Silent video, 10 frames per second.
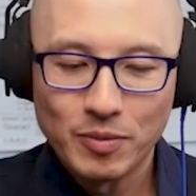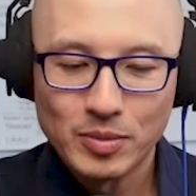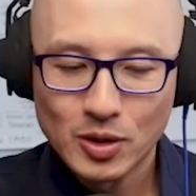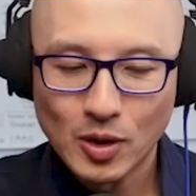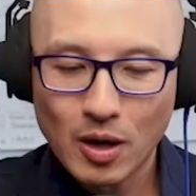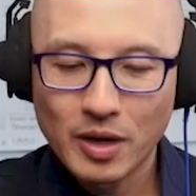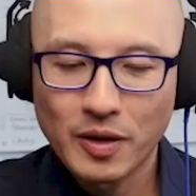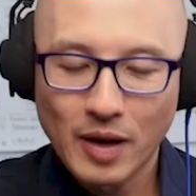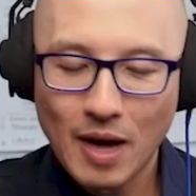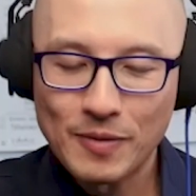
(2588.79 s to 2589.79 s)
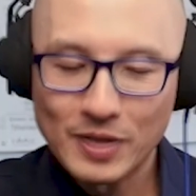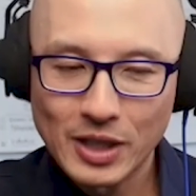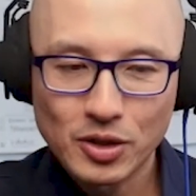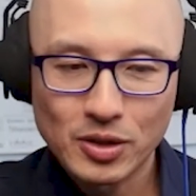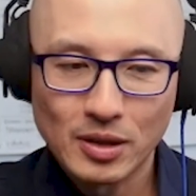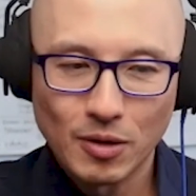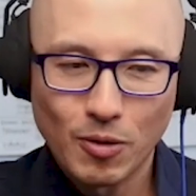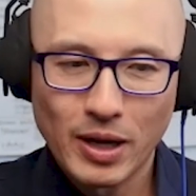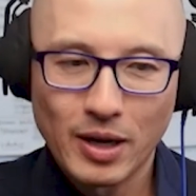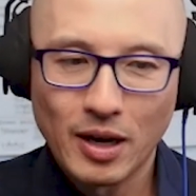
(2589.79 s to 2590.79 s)
started the conversation and
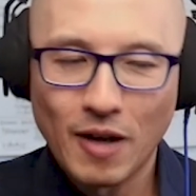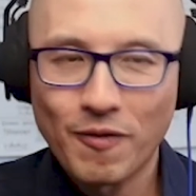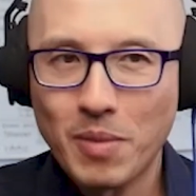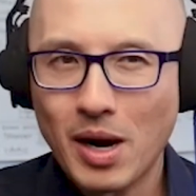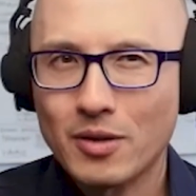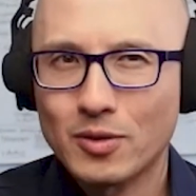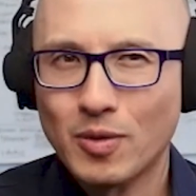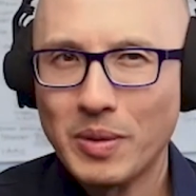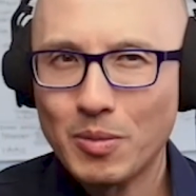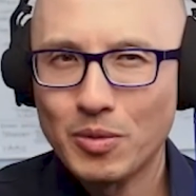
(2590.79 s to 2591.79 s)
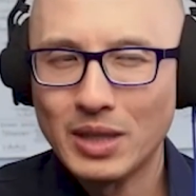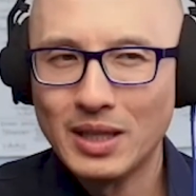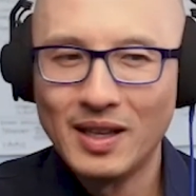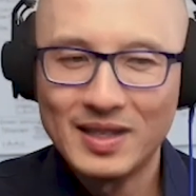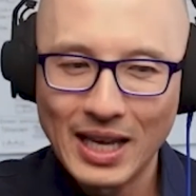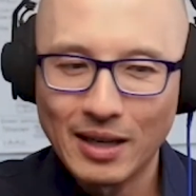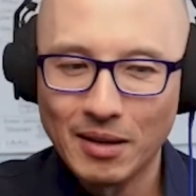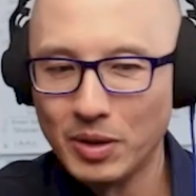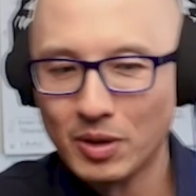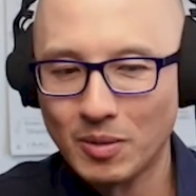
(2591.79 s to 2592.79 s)
created enough models where people can then take and
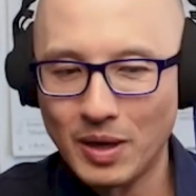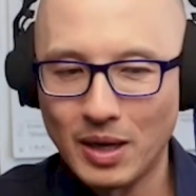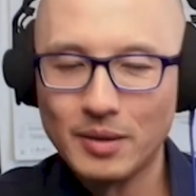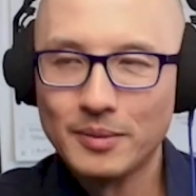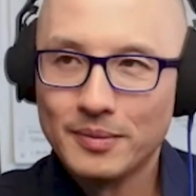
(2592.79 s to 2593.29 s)
build upon.